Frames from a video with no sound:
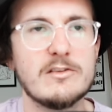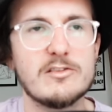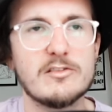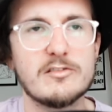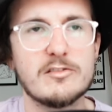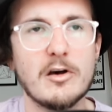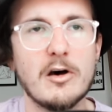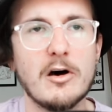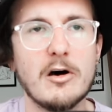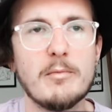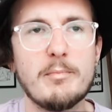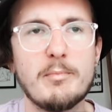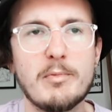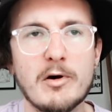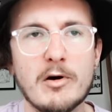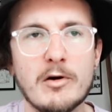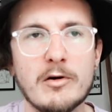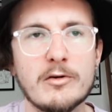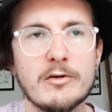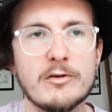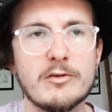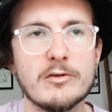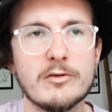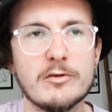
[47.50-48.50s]
just hop
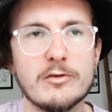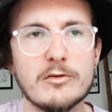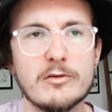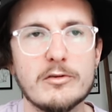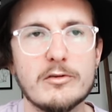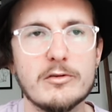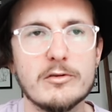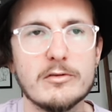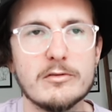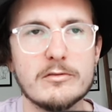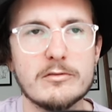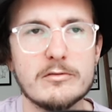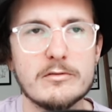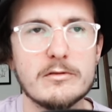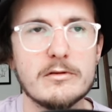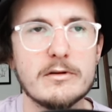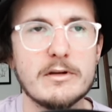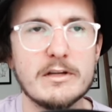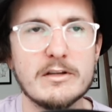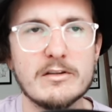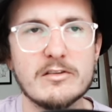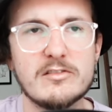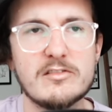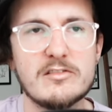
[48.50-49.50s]
on Google
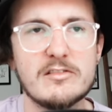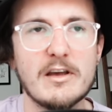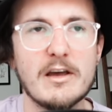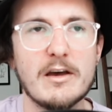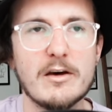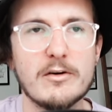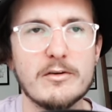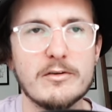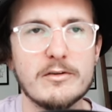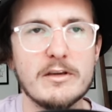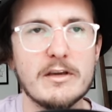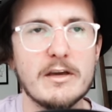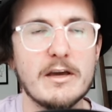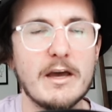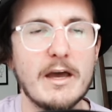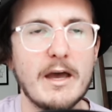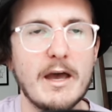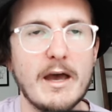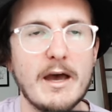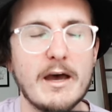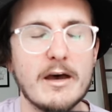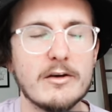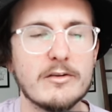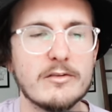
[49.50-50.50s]
and sell your
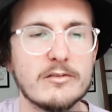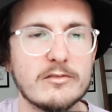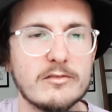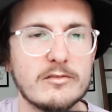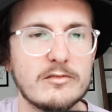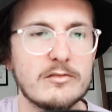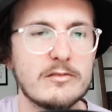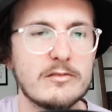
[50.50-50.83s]
house.